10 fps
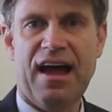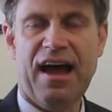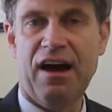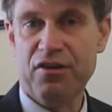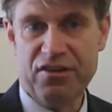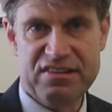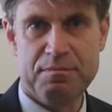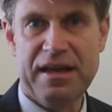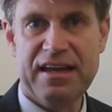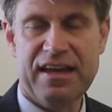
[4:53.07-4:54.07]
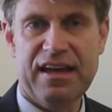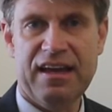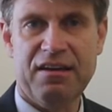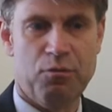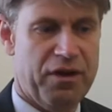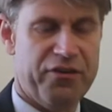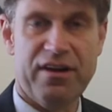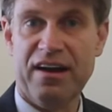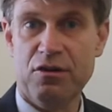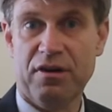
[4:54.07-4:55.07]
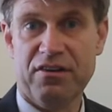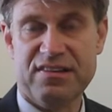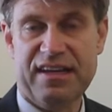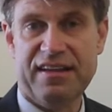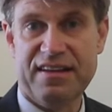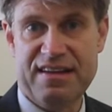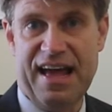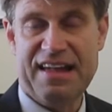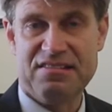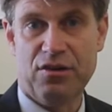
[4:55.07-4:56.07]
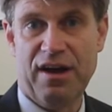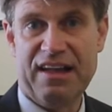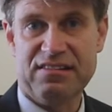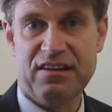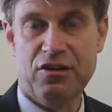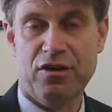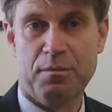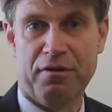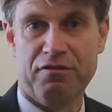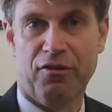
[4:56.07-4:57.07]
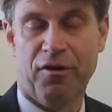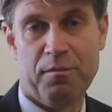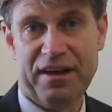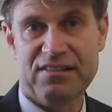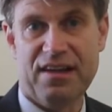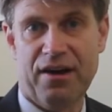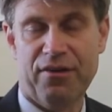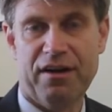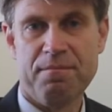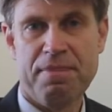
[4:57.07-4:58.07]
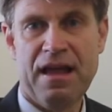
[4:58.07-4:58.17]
how you're speaking, whether or not you understand the task they're asking you to perform, etc.